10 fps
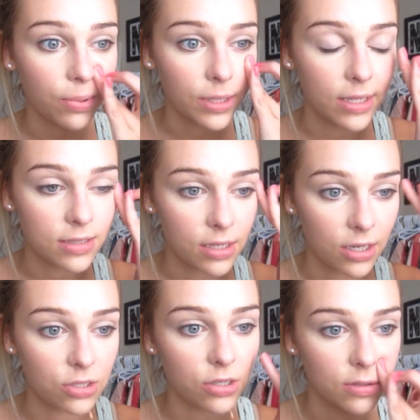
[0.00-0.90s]
blends it
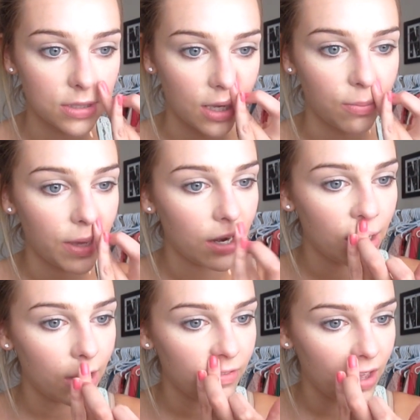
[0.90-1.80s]
into your skin
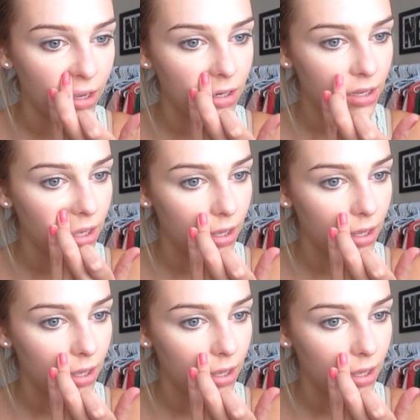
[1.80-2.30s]
better, I find.